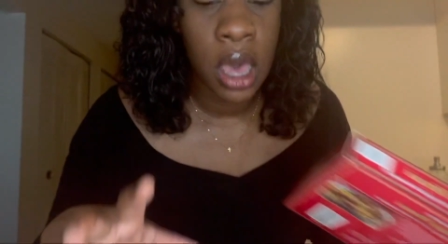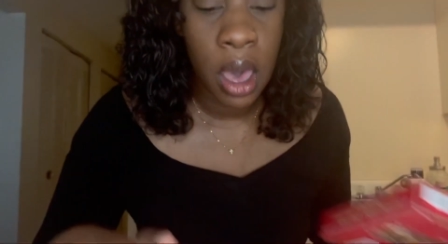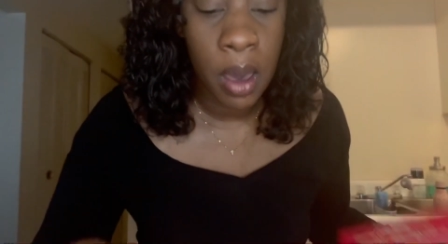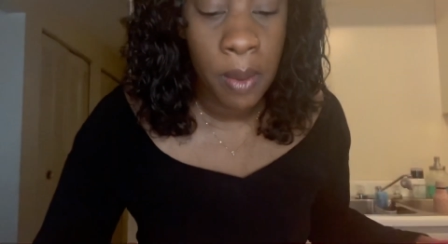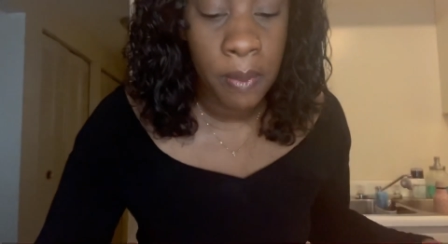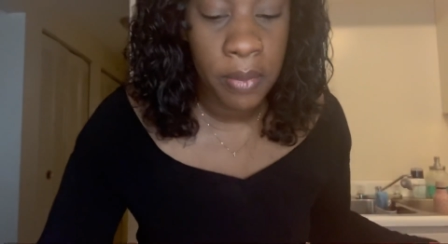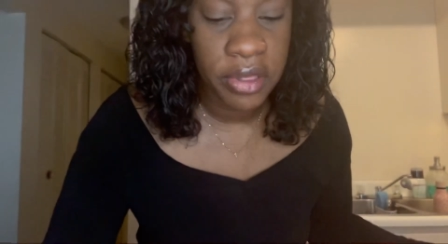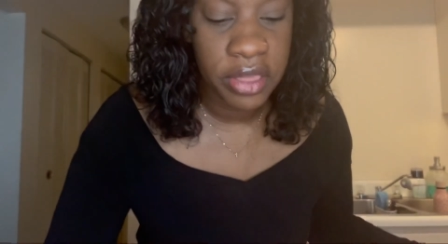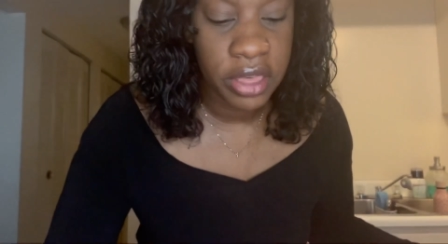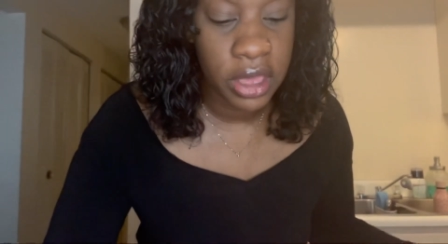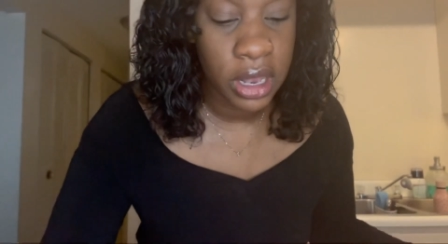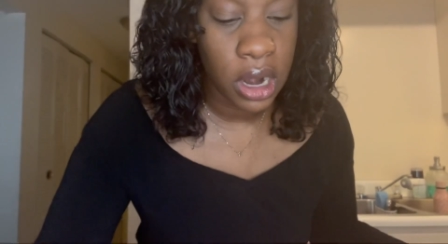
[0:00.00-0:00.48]

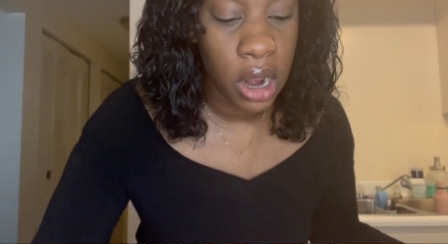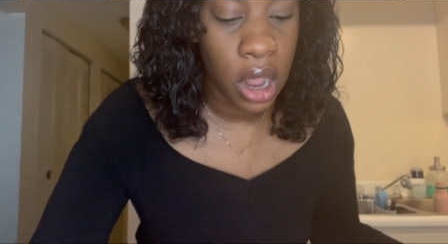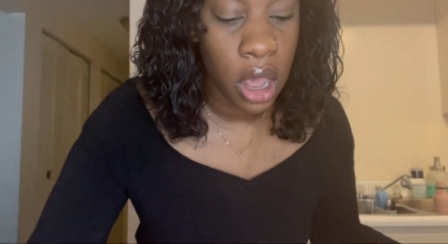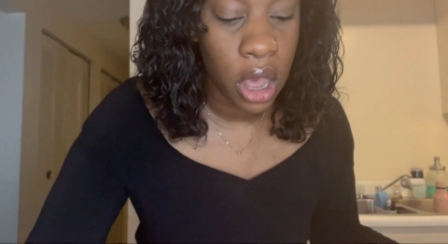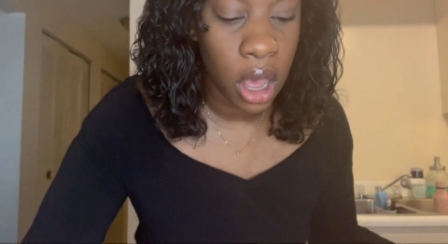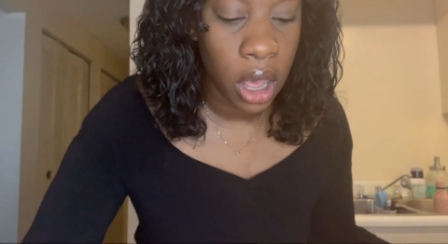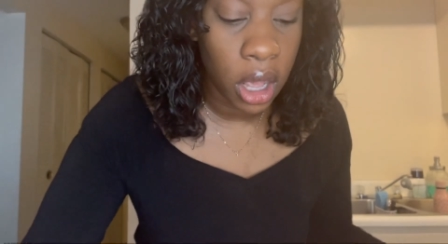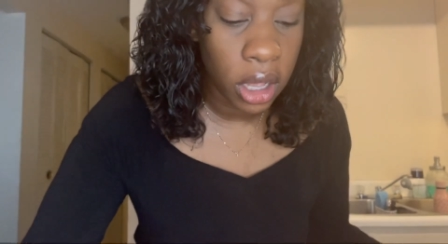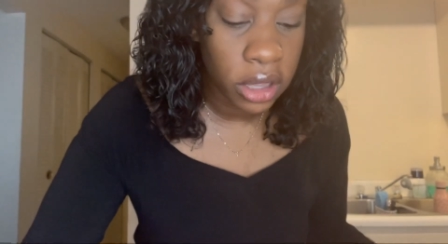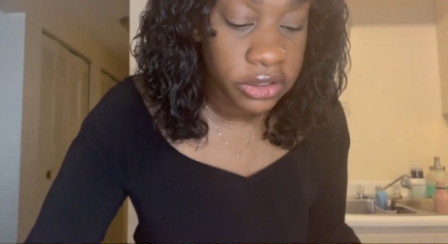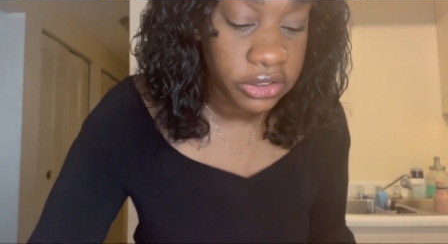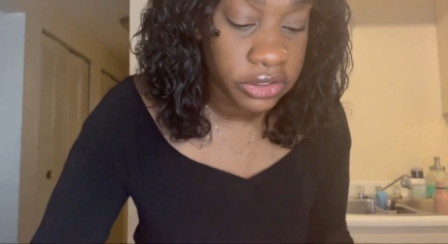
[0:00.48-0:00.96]
But then I
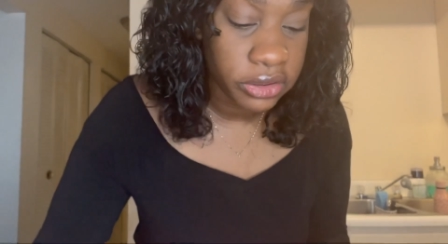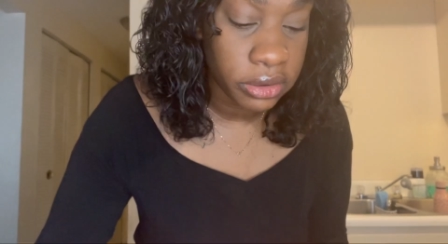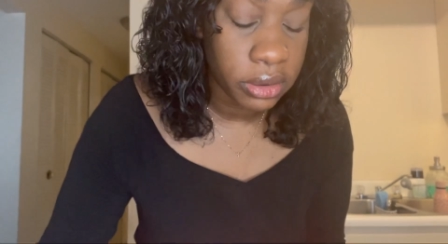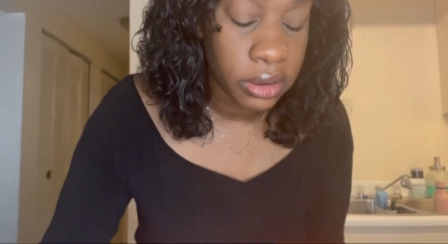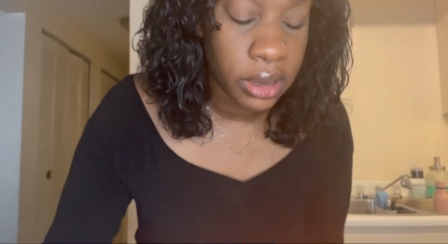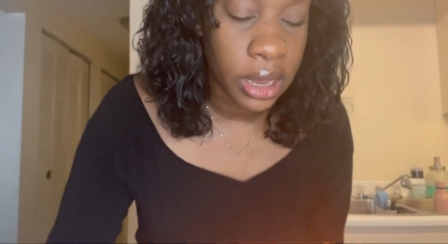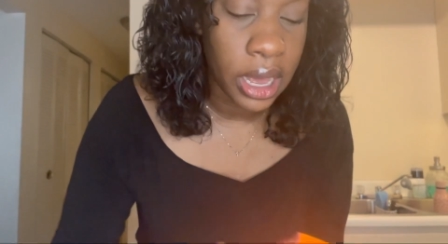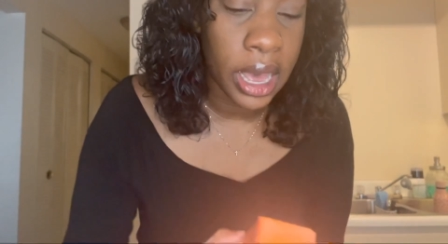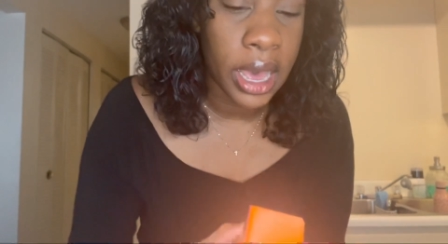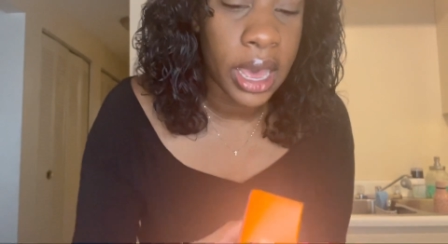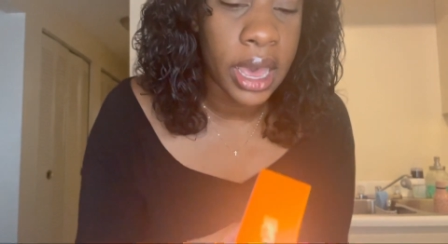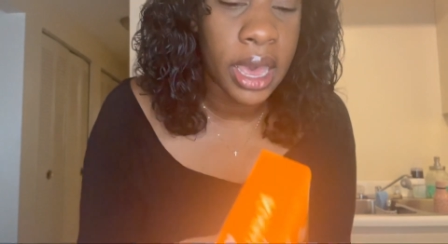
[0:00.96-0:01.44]
also
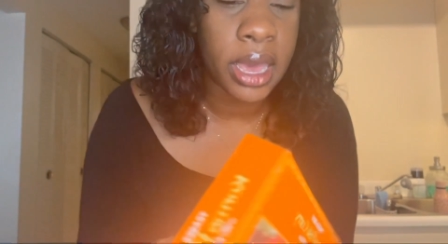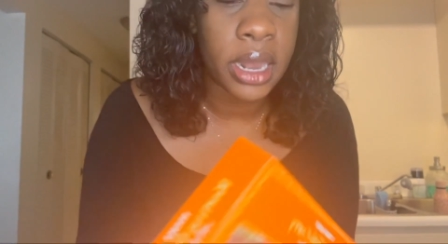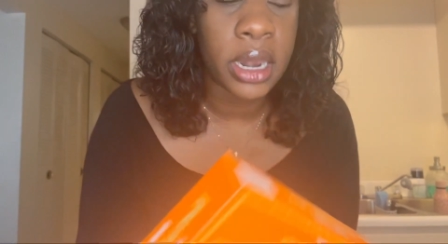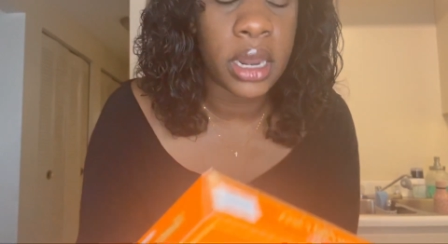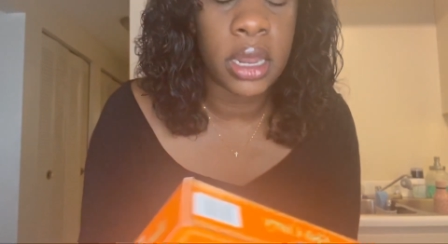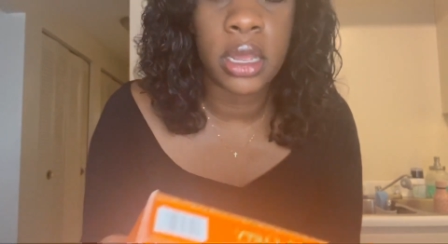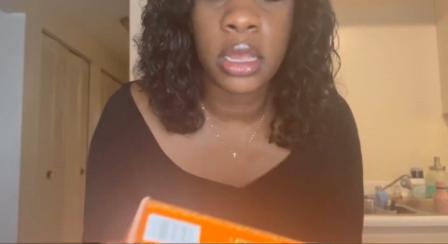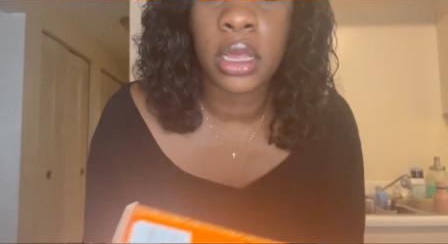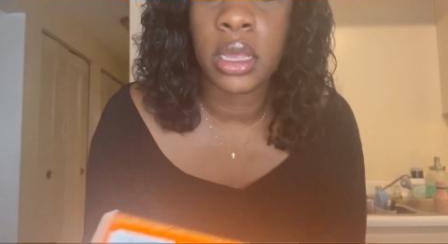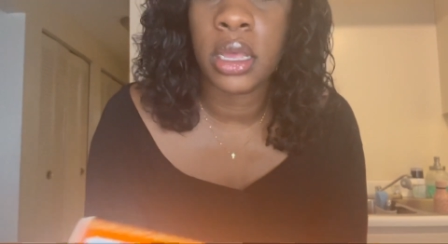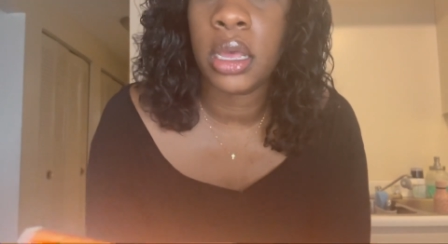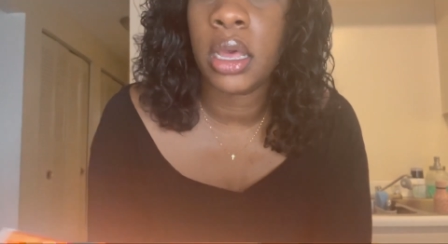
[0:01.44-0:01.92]
got,
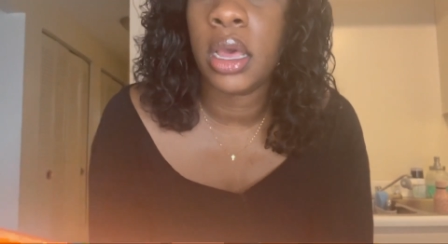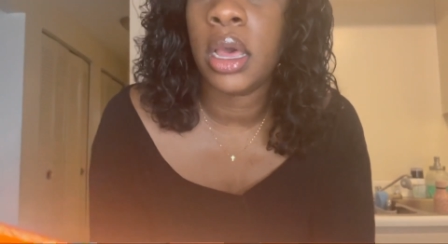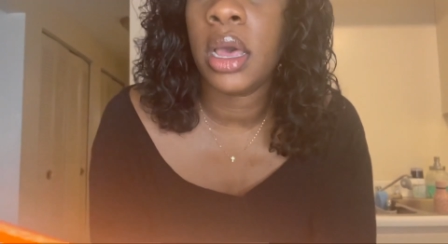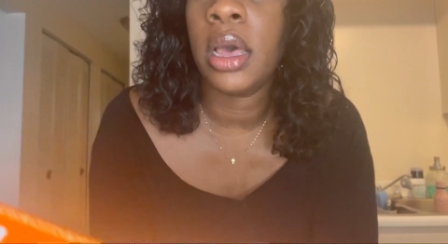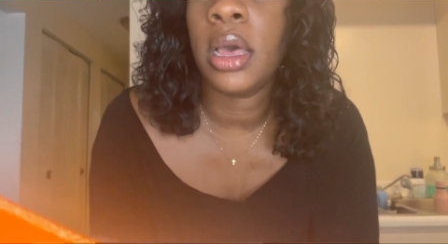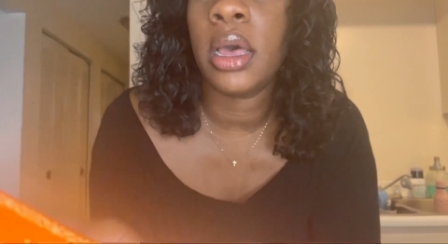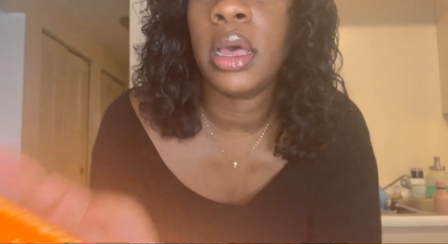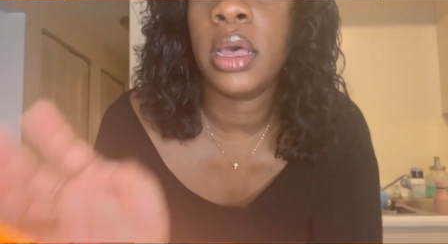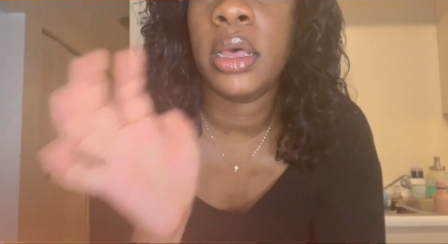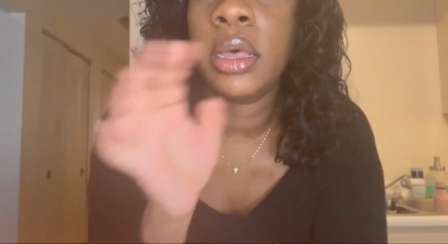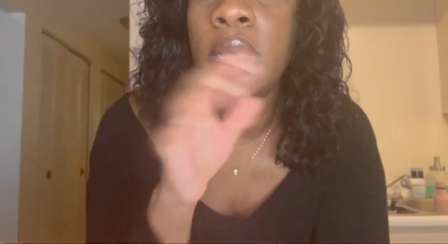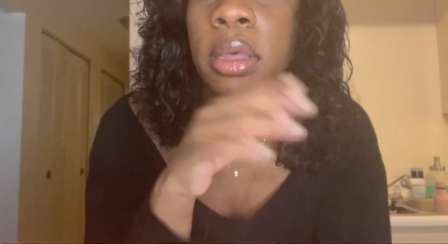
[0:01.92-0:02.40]

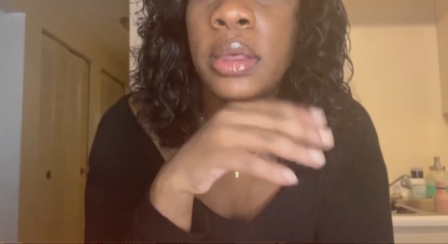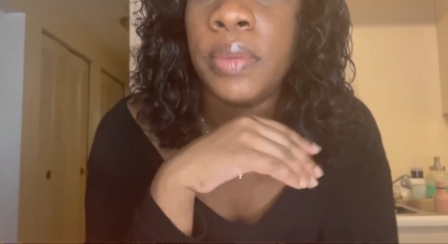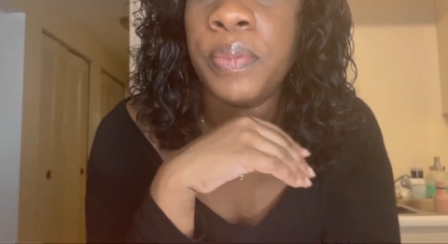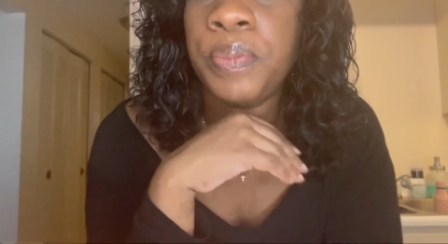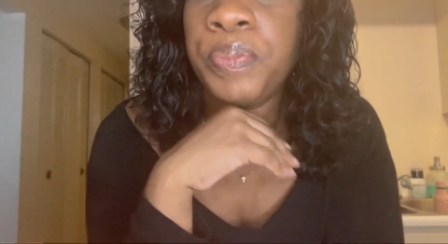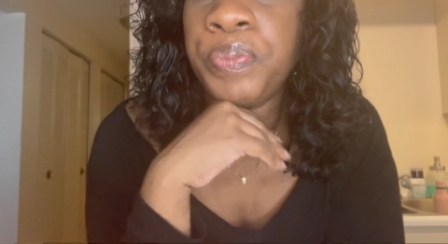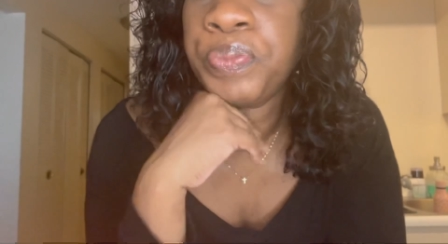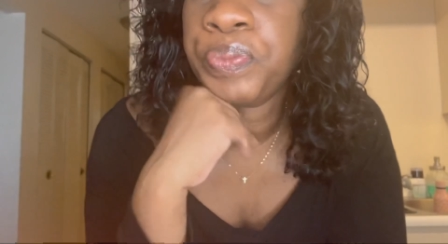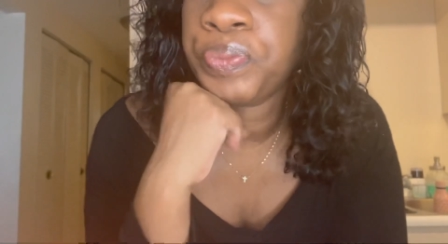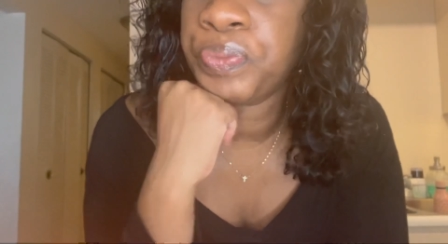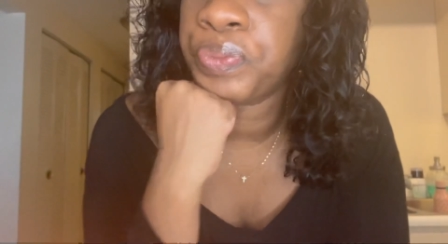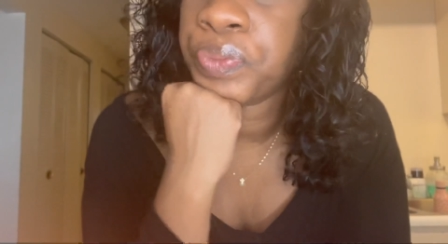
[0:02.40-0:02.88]
some